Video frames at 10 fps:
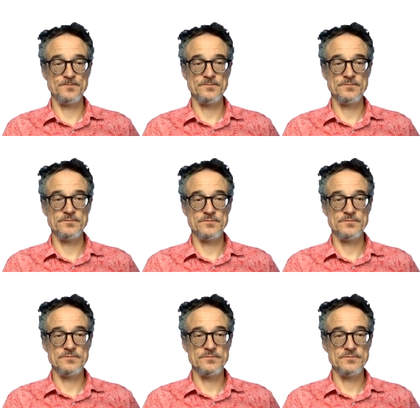
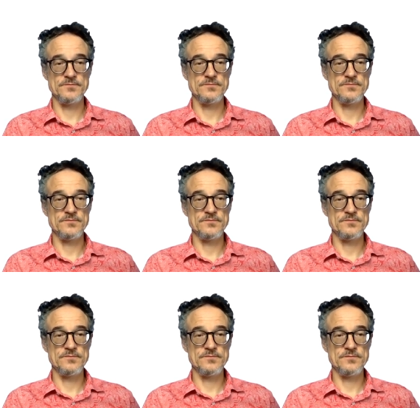
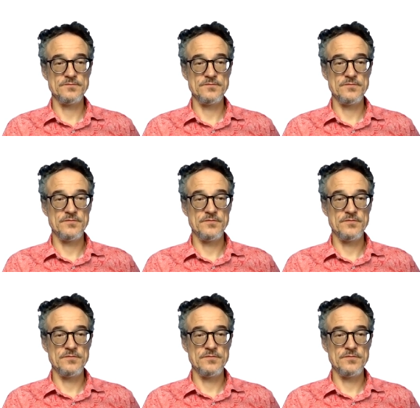[no speech]